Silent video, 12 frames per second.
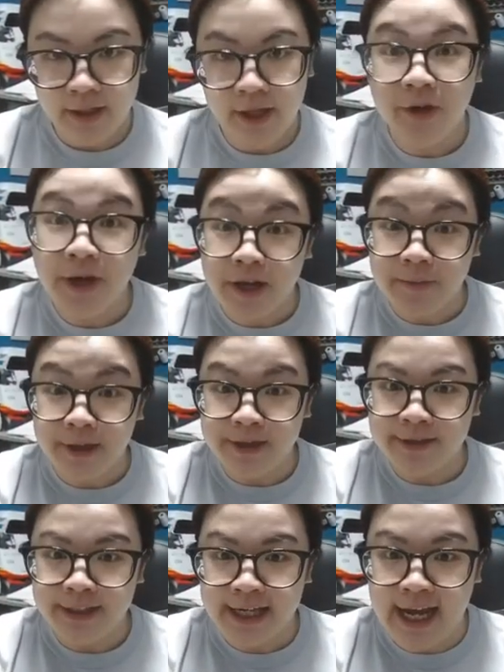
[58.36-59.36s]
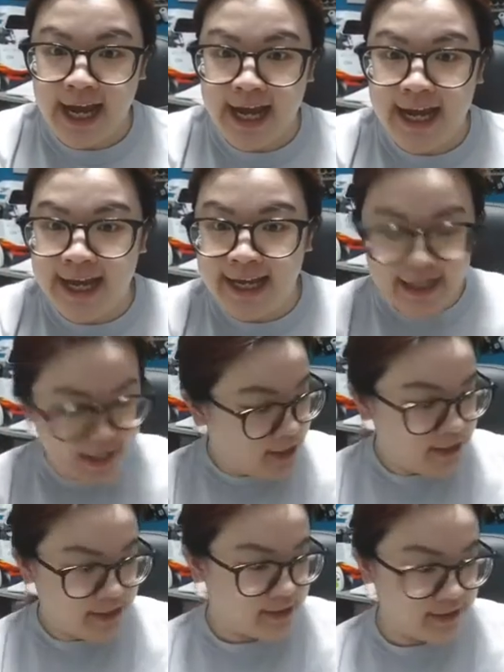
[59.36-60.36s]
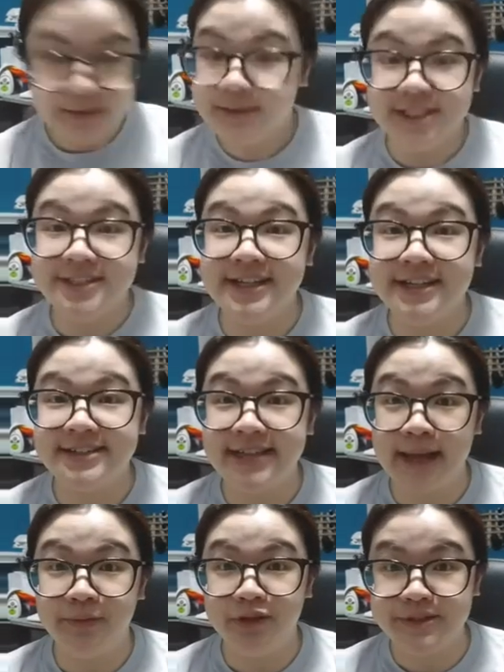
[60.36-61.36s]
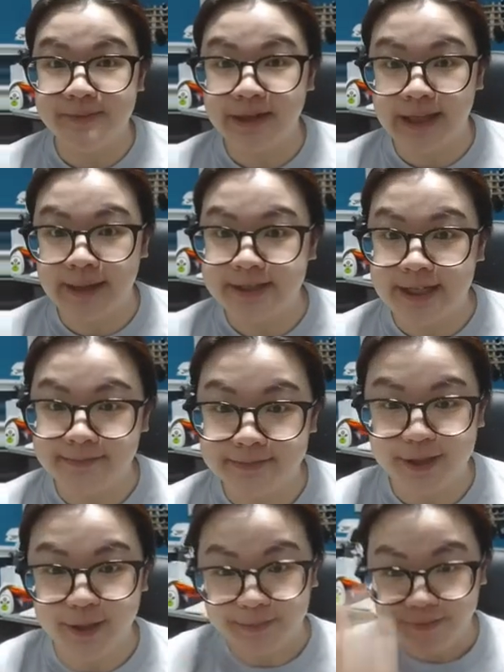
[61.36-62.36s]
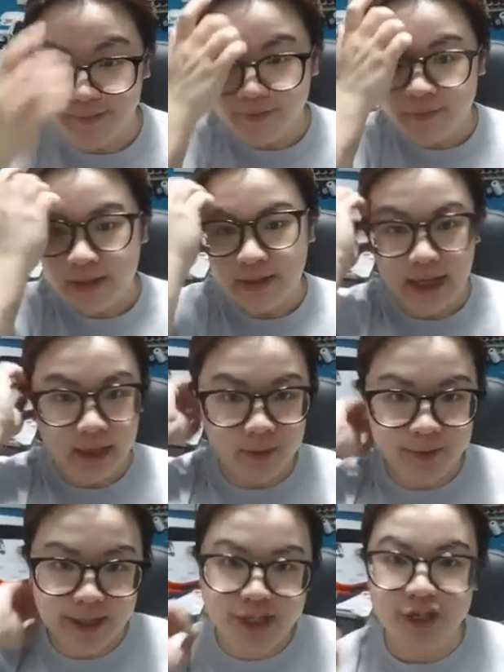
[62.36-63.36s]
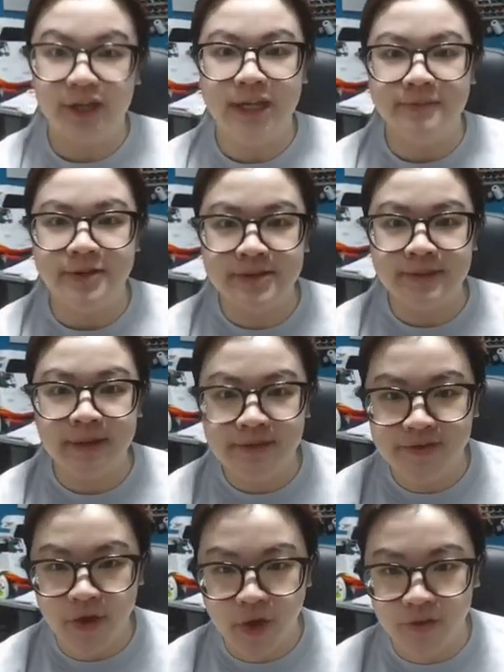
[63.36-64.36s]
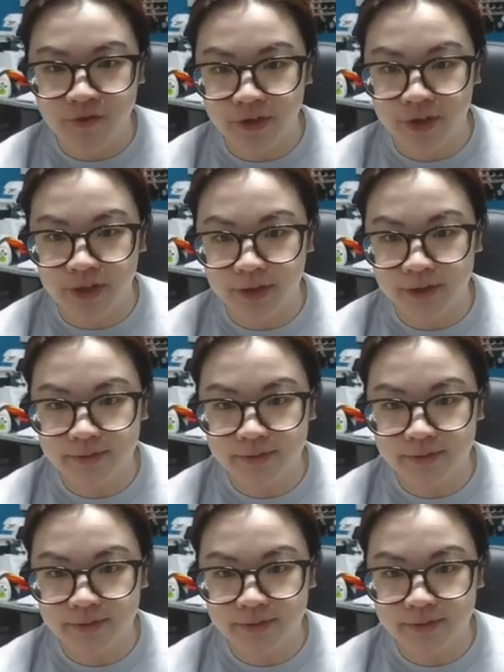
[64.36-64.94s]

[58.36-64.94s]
Okay, apparently I just need to stop using my laptop, so I will make sure I keep using my phone for